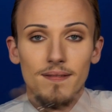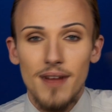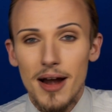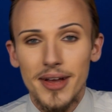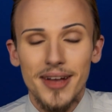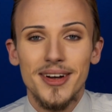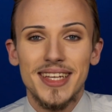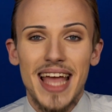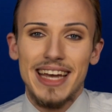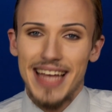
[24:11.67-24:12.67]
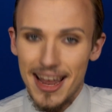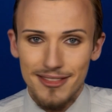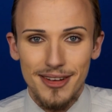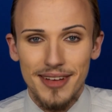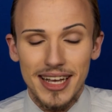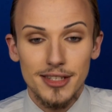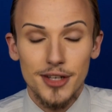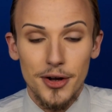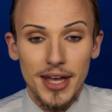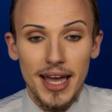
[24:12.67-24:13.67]
very good and everything
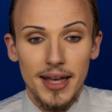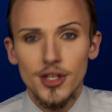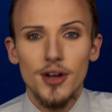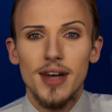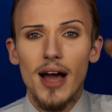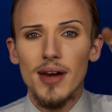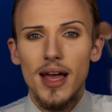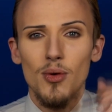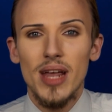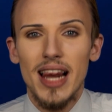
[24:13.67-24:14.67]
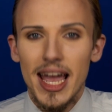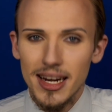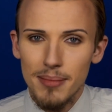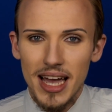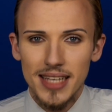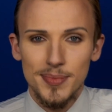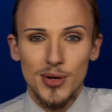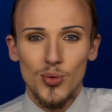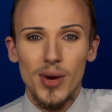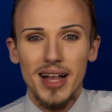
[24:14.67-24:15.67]
is okay. So now that we laid the
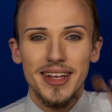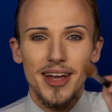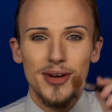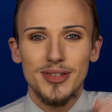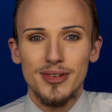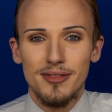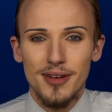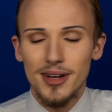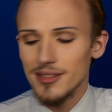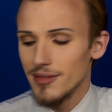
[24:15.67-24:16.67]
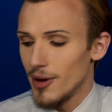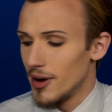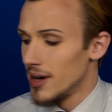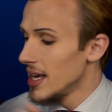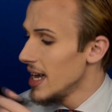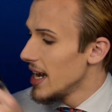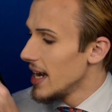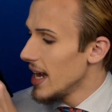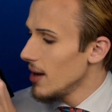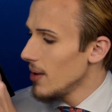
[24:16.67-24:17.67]
basement, we'll go to the first floor.
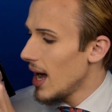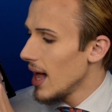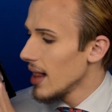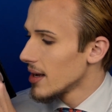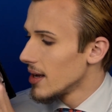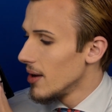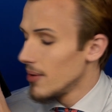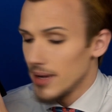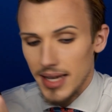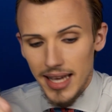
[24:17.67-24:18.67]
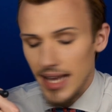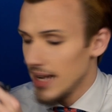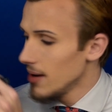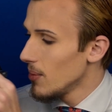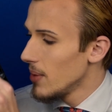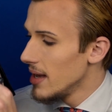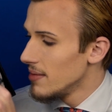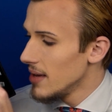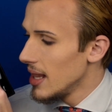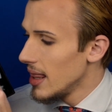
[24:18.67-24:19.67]
Now I'll go in
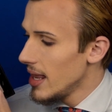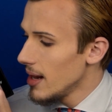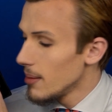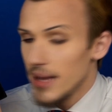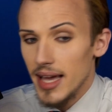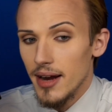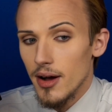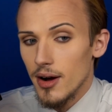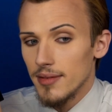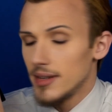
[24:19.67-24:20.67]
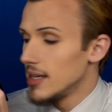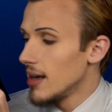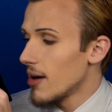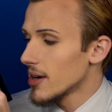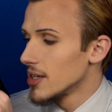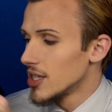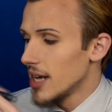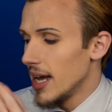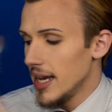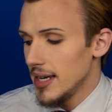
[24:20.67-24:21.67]
with a little bit of the darker
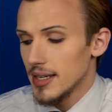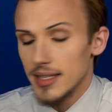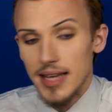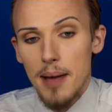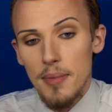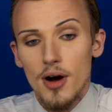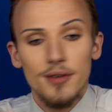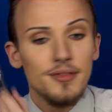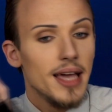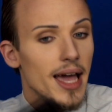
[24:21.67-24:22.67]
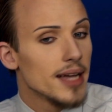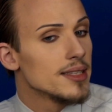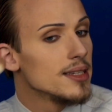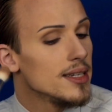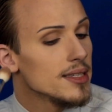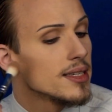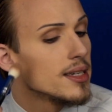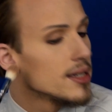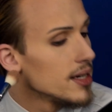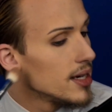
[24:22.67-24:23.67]
shade, tap off the excess,
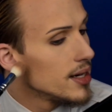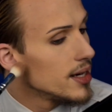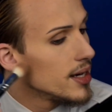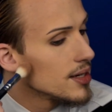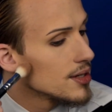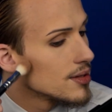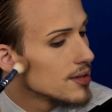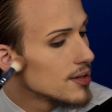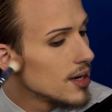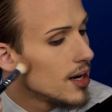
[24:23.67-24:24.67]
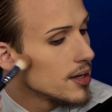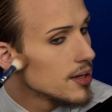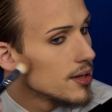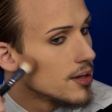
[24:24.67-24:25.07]
and to start